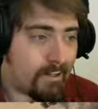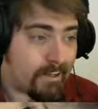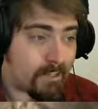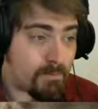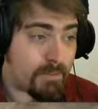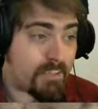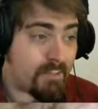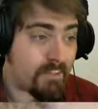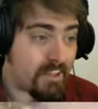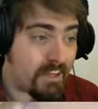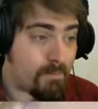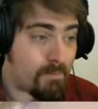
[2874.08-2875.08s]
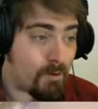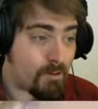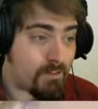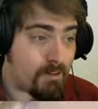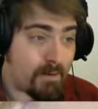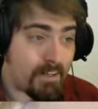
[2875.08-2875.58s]
He's building the
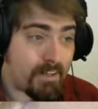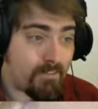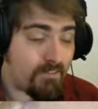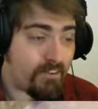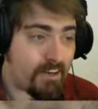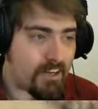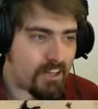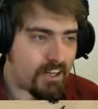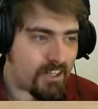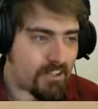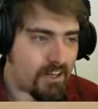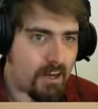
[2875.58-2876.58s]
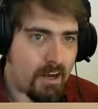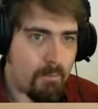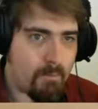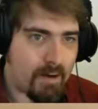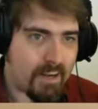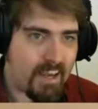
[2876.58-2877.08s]
teleporter. He might even finish it.
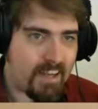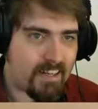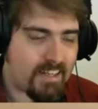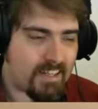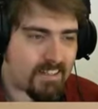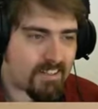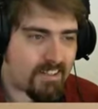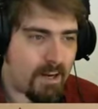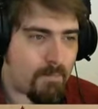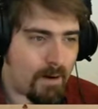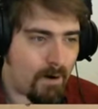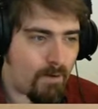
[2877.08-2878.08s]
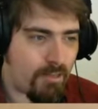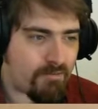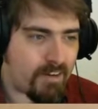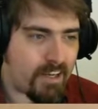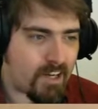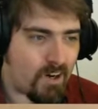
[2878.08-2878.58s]
But can he snipe out
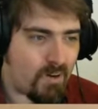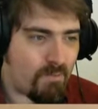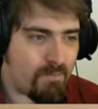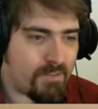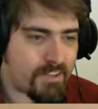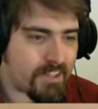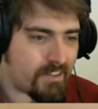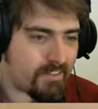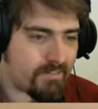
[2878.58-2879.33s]
three comms